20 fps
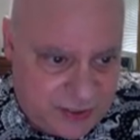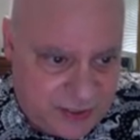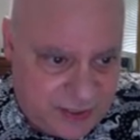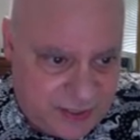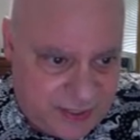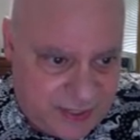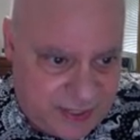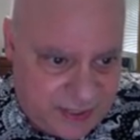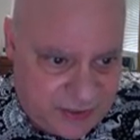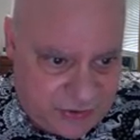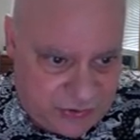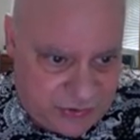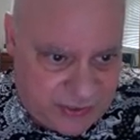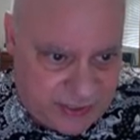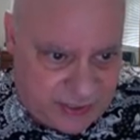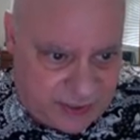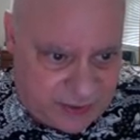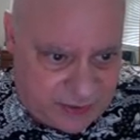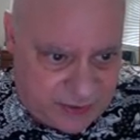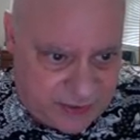in cancer
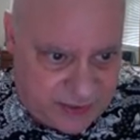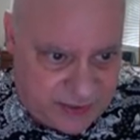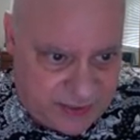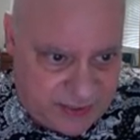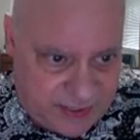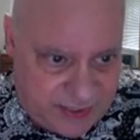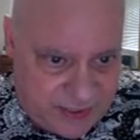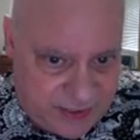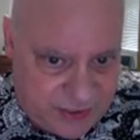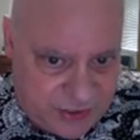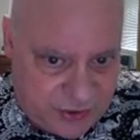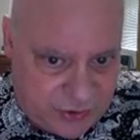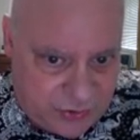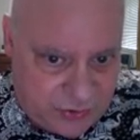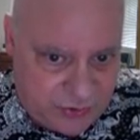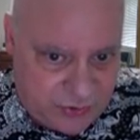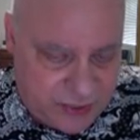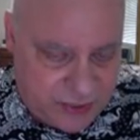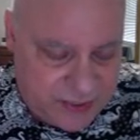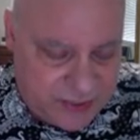cells, and so